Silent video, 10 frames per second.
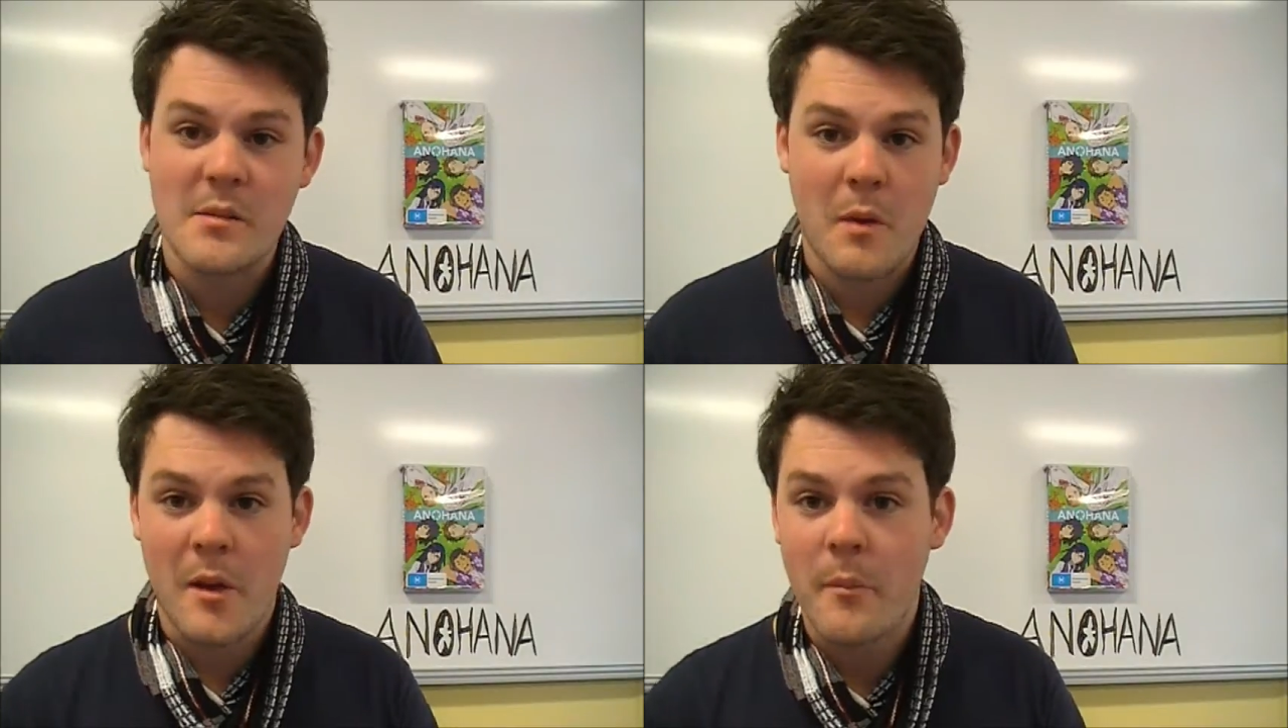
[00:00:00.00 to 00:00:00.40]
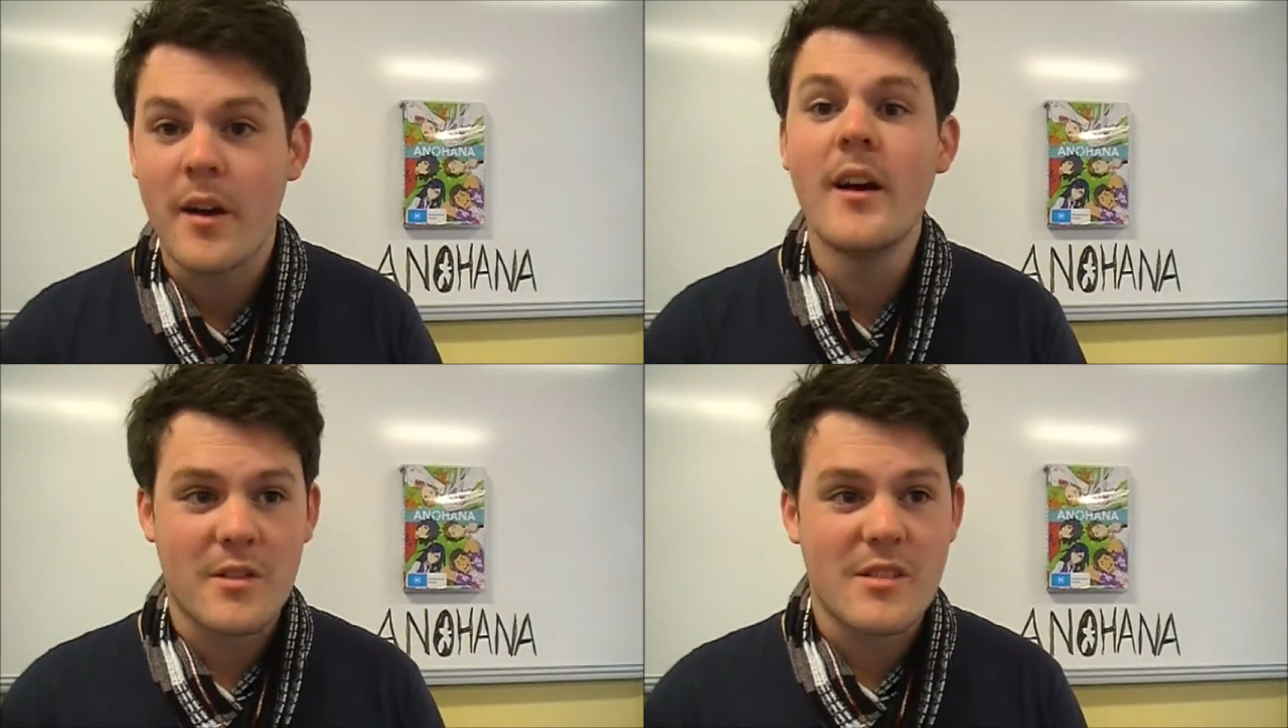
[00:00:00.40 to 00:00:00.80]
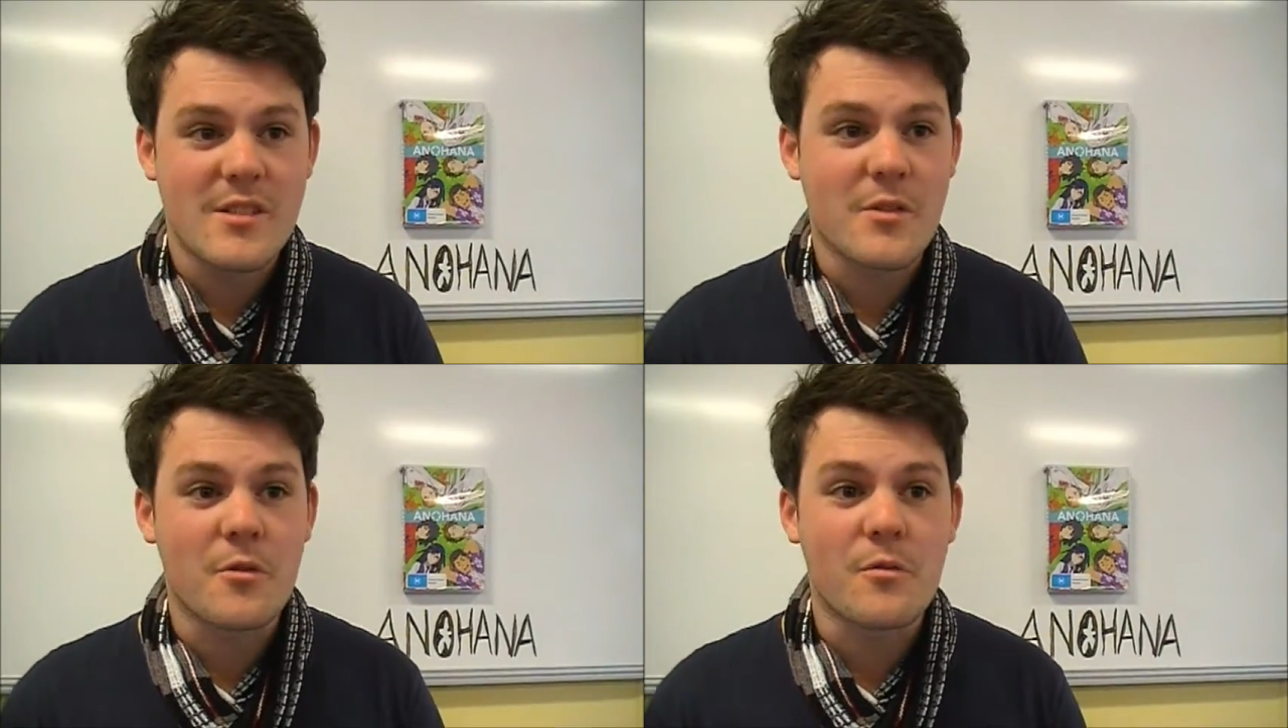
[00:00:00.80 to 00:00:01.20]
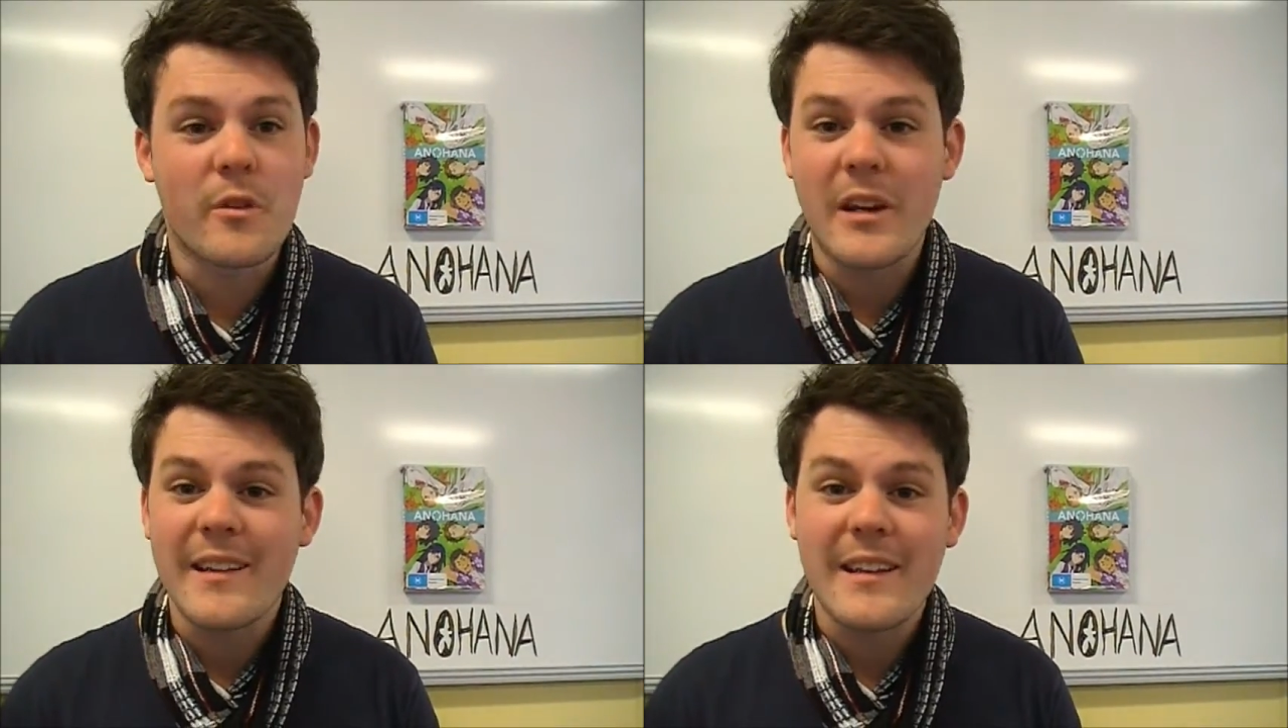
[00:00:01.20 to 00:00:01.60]
and Menma to
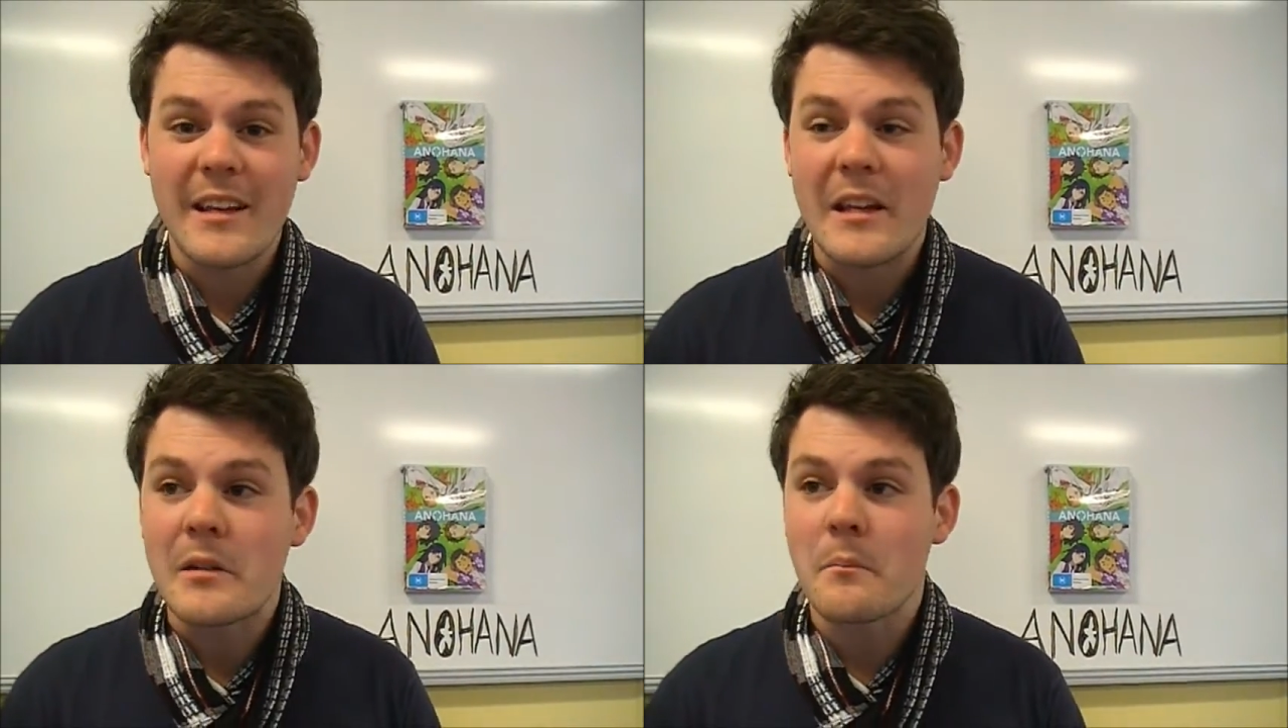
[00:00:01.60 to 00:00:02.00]
really